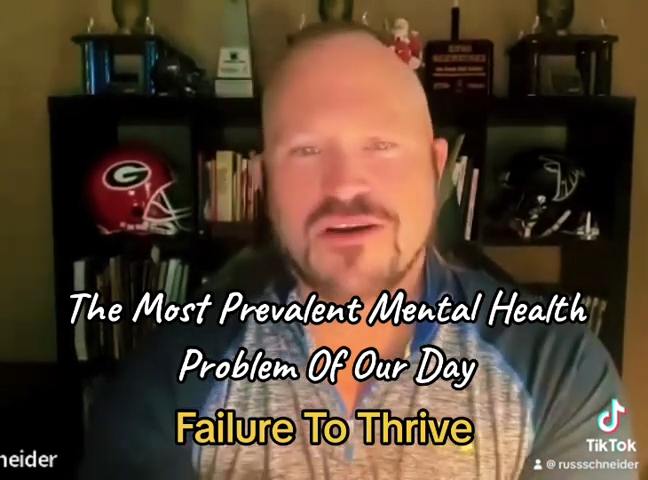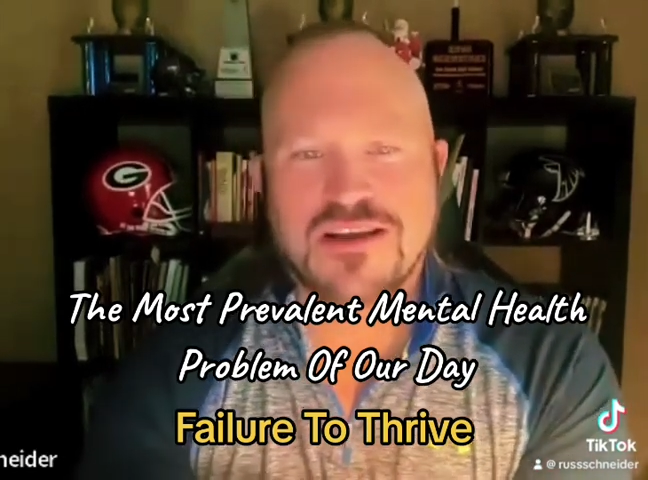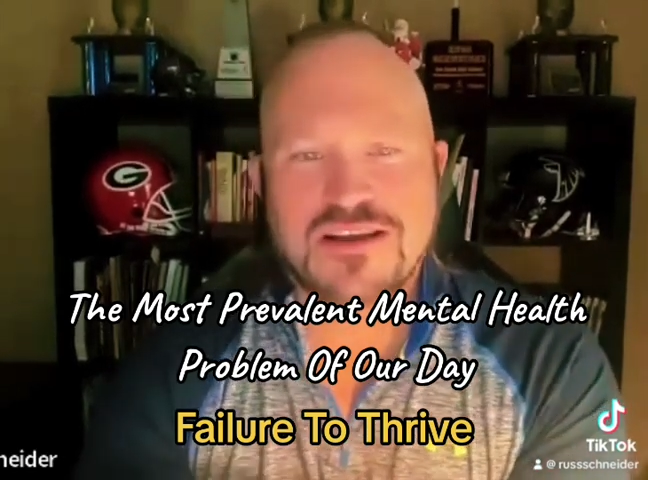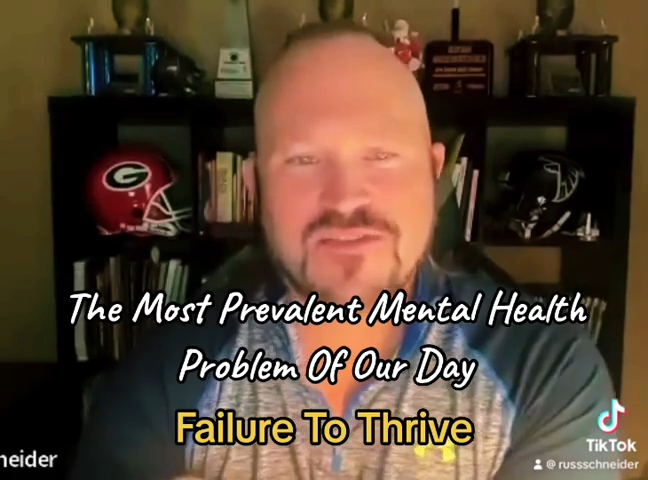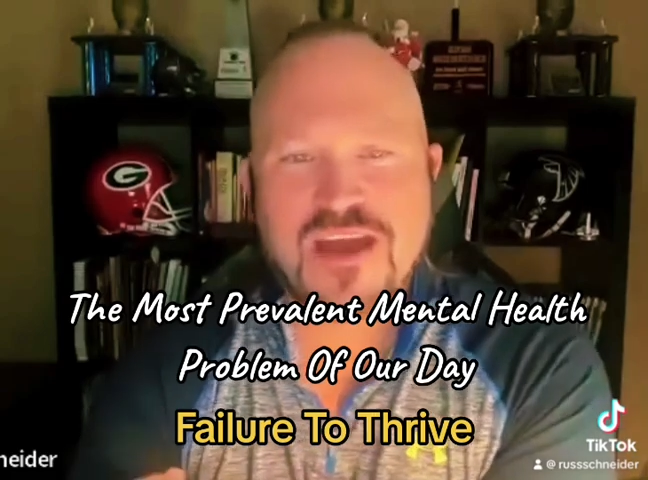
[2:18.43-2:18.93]

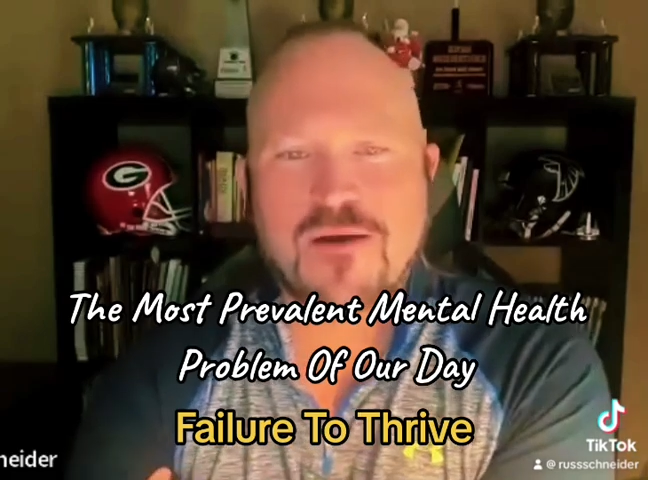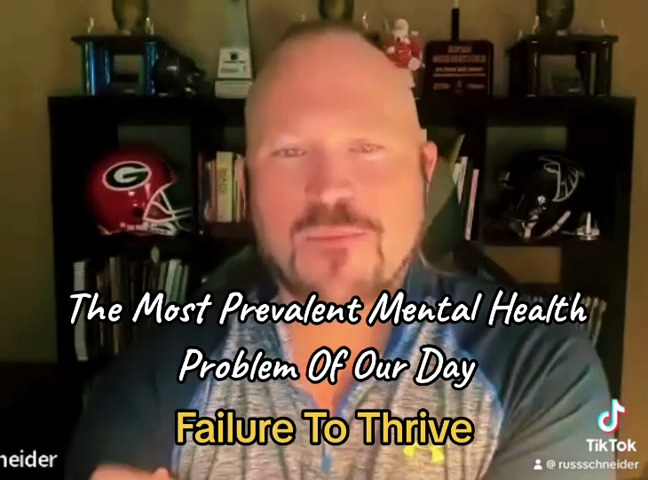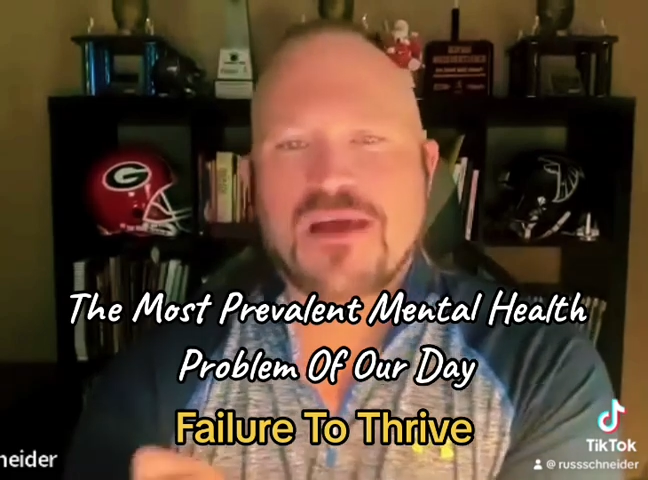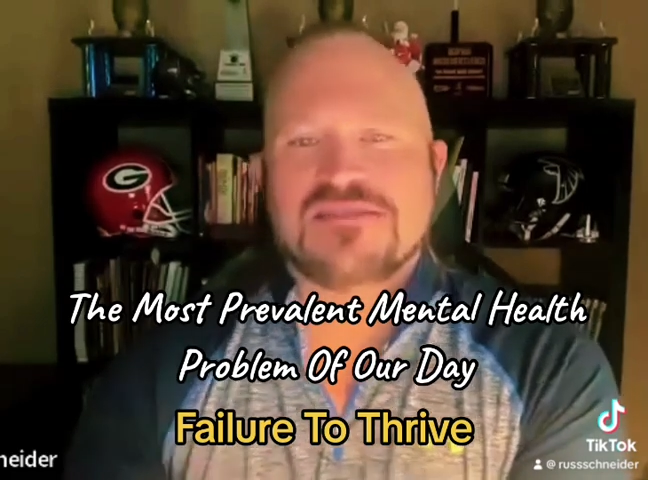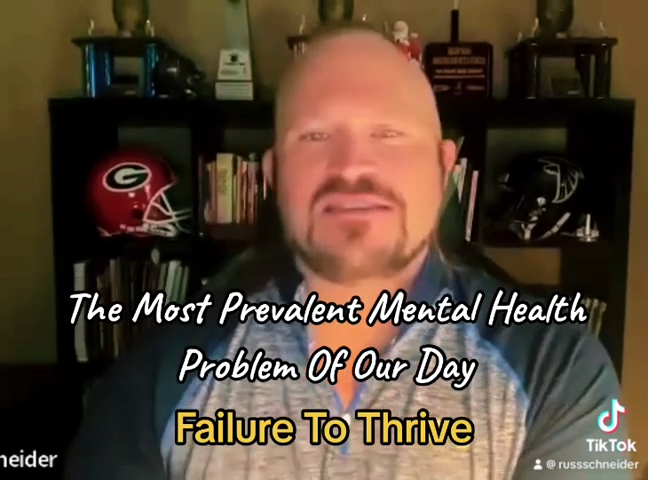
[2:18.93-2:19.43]
Okay, now
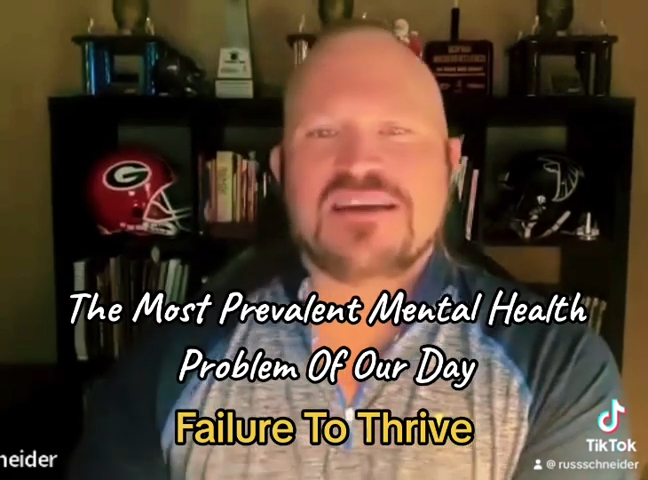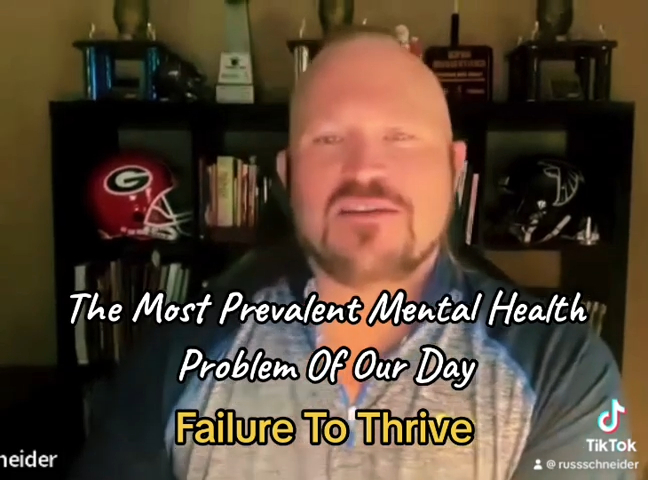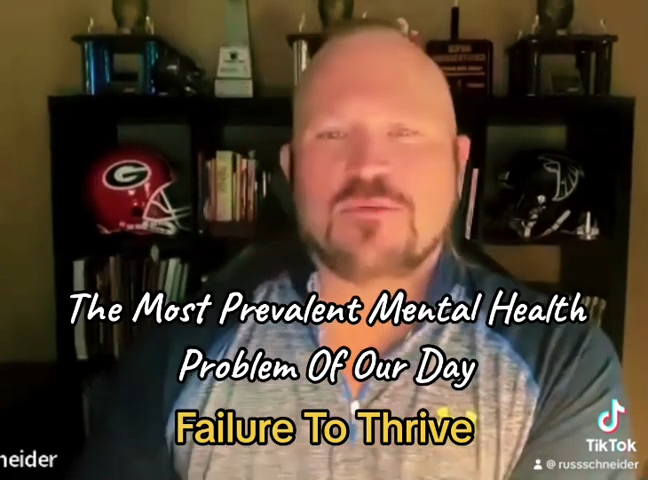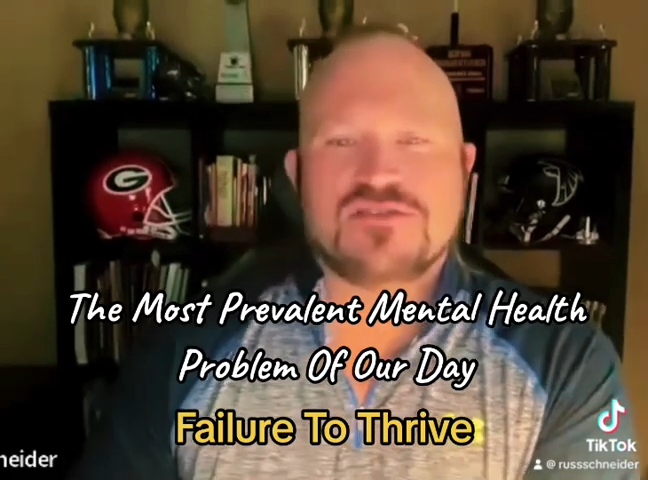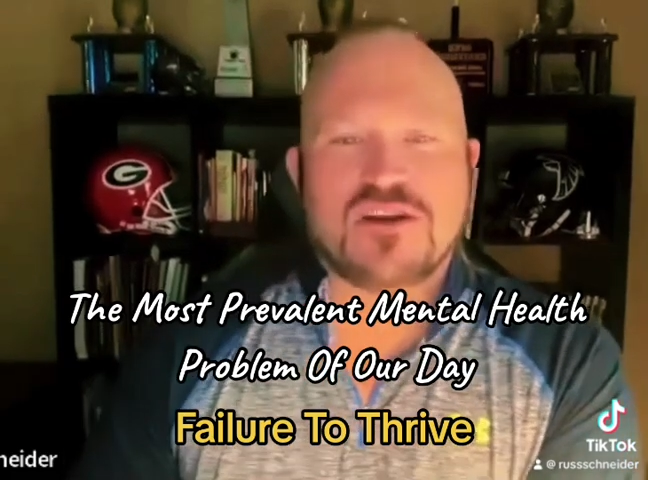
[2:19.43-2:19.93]
I'm not saying
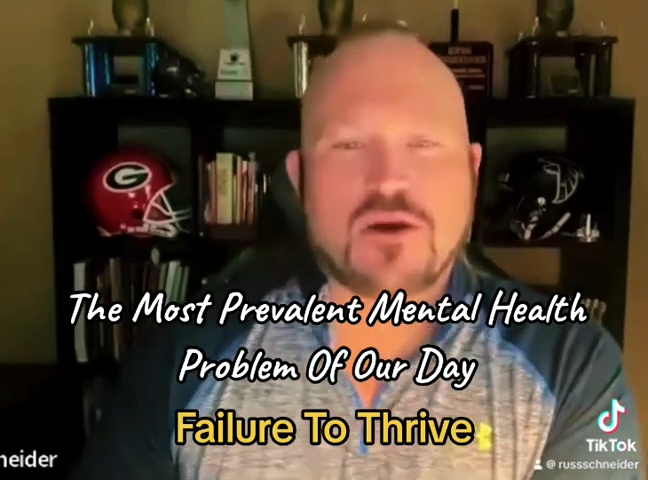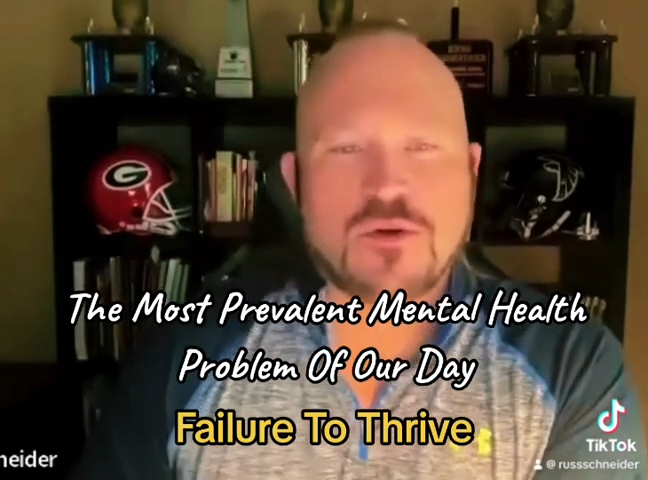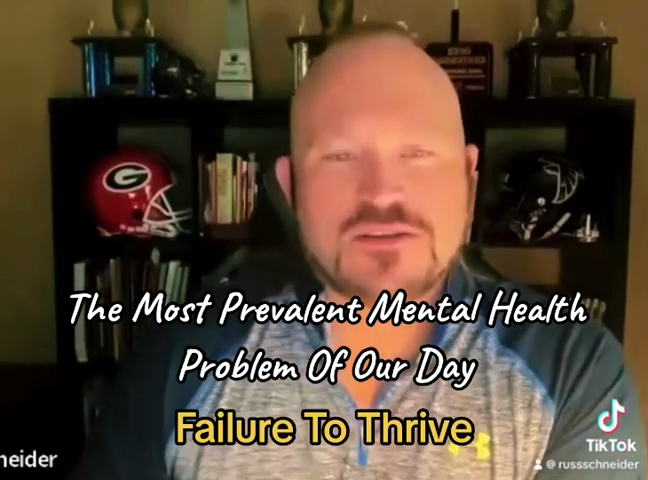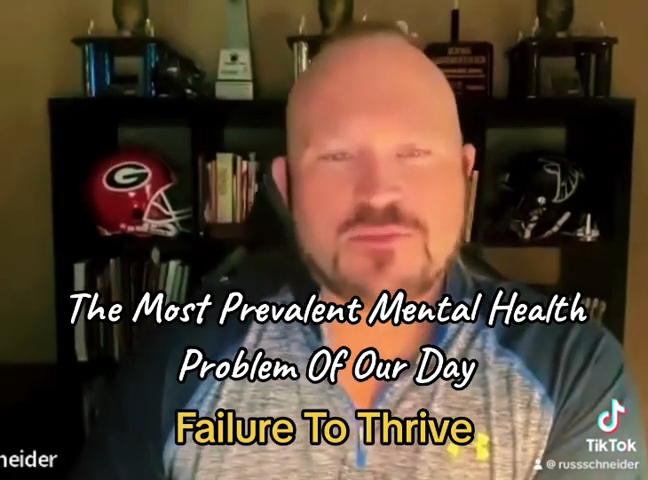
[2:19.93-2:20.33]
that we should always